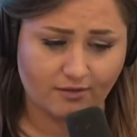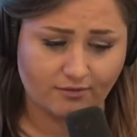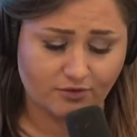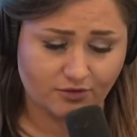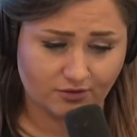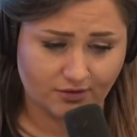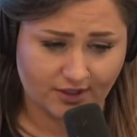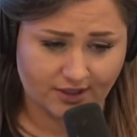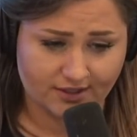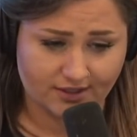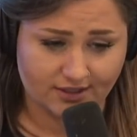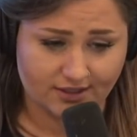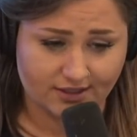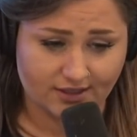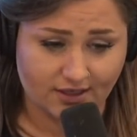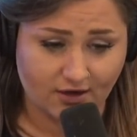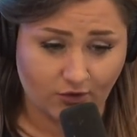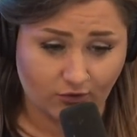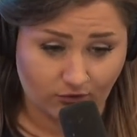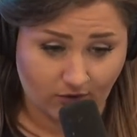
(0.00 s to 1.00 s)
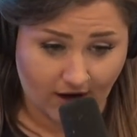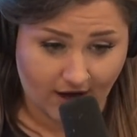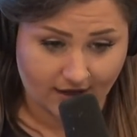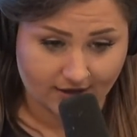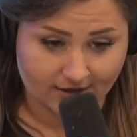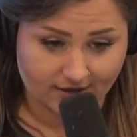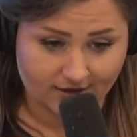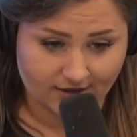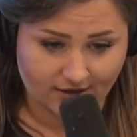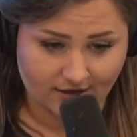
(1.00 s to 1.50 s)
of Julius's
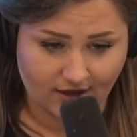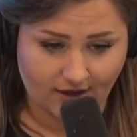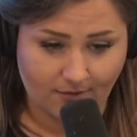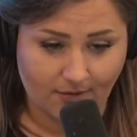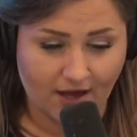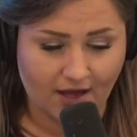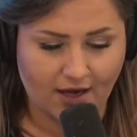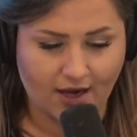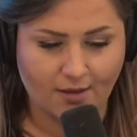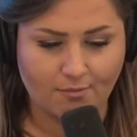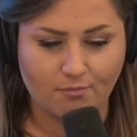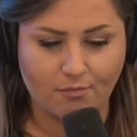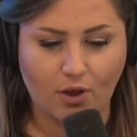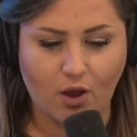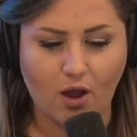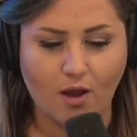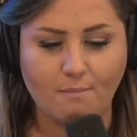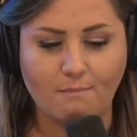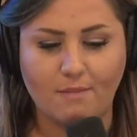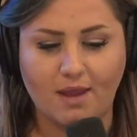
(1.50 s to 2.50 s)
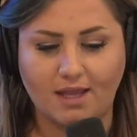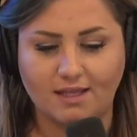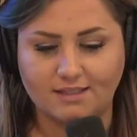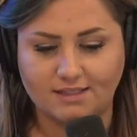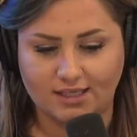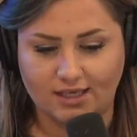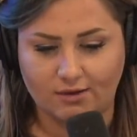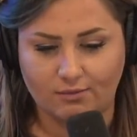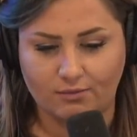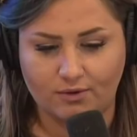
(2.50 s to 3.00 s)
arrest, a man named Bob
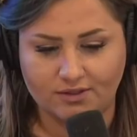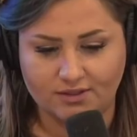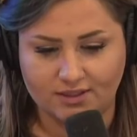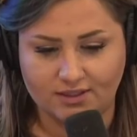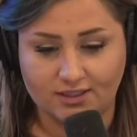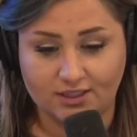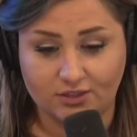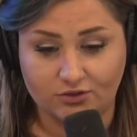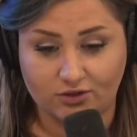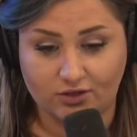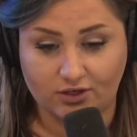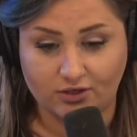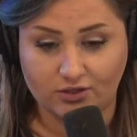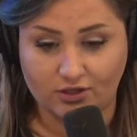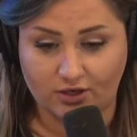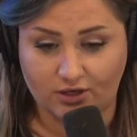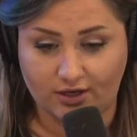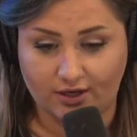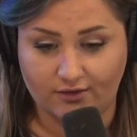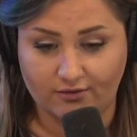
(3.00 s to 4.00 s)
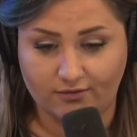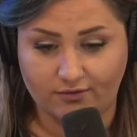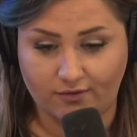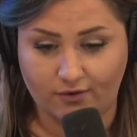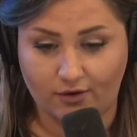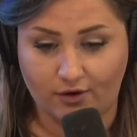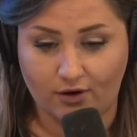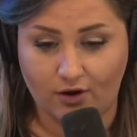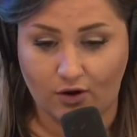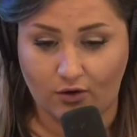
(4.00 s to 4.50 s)
Macy was the district attorney
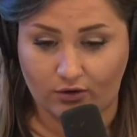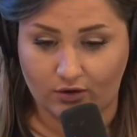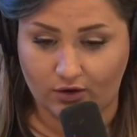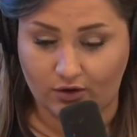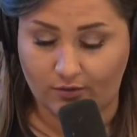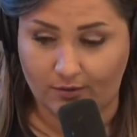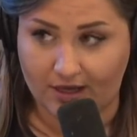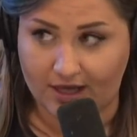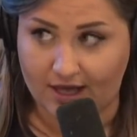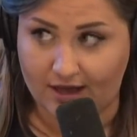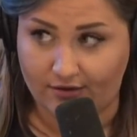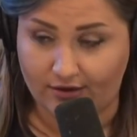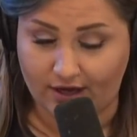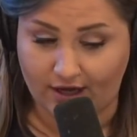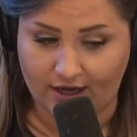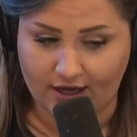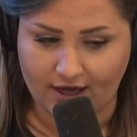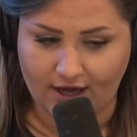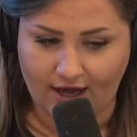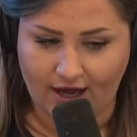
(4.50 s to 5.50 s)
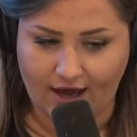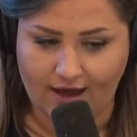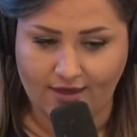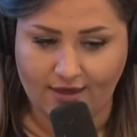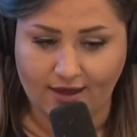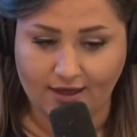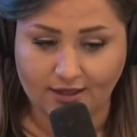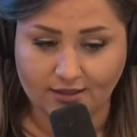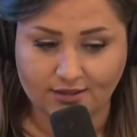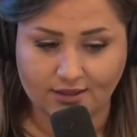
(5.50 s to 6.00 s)
for Oklahoma County.
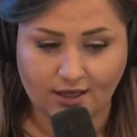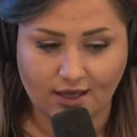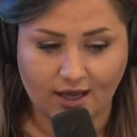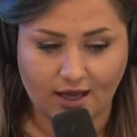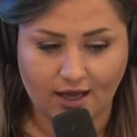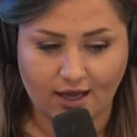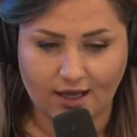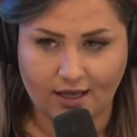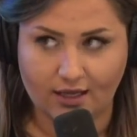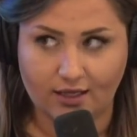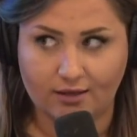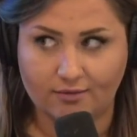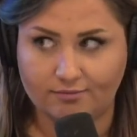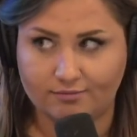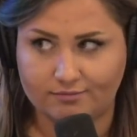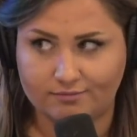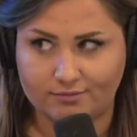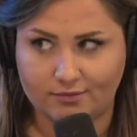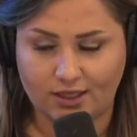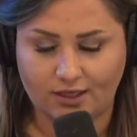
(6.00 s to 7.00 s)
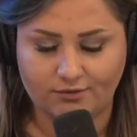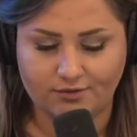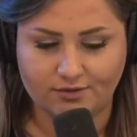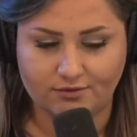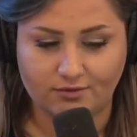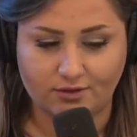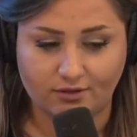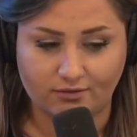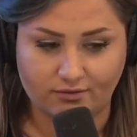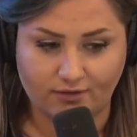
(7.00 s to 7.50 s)
And this guy, he was a
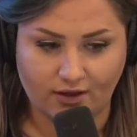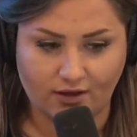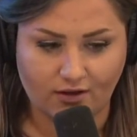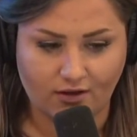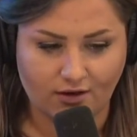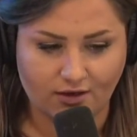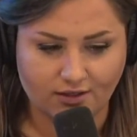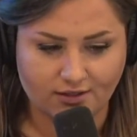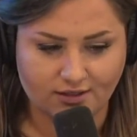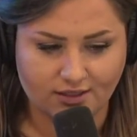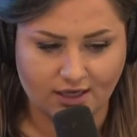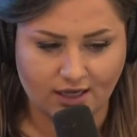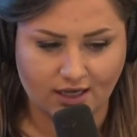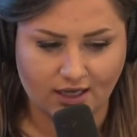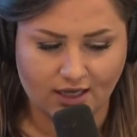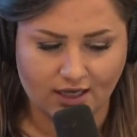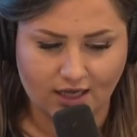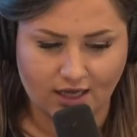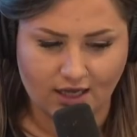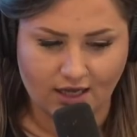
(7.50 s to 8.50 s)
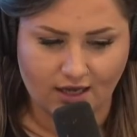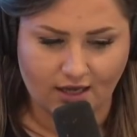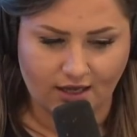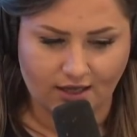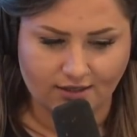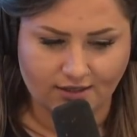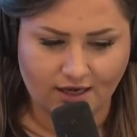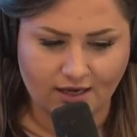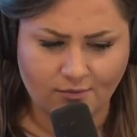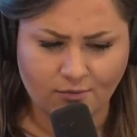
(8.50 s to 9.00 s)
real fuck, honestly.
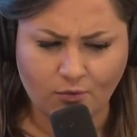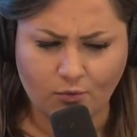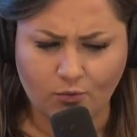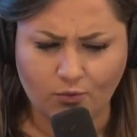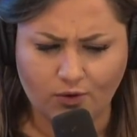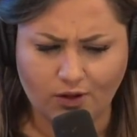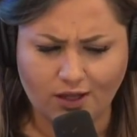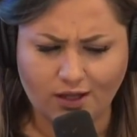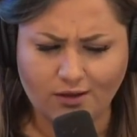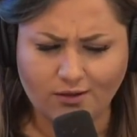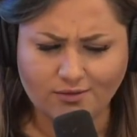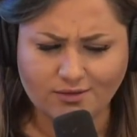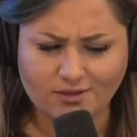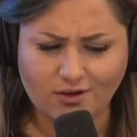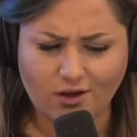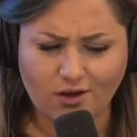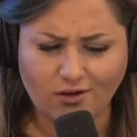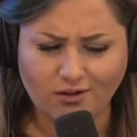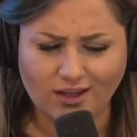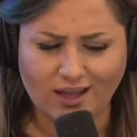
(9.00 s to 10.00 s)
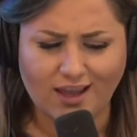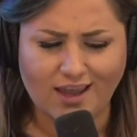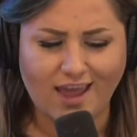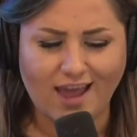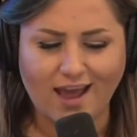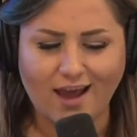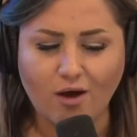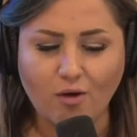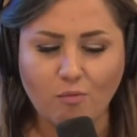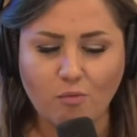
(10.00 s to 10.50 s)
He was called
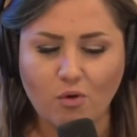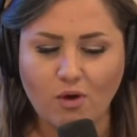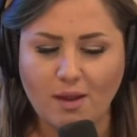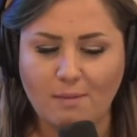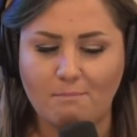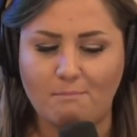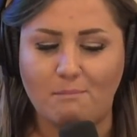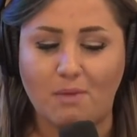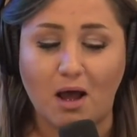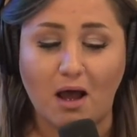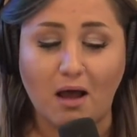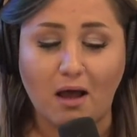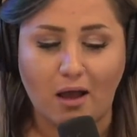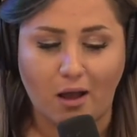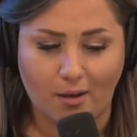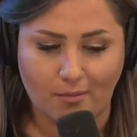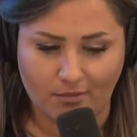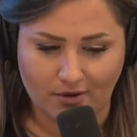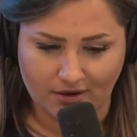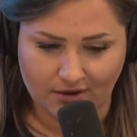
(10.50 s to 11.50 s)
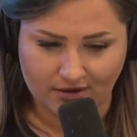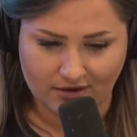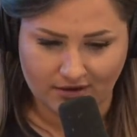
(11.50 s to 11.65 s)
Cowboy Bob.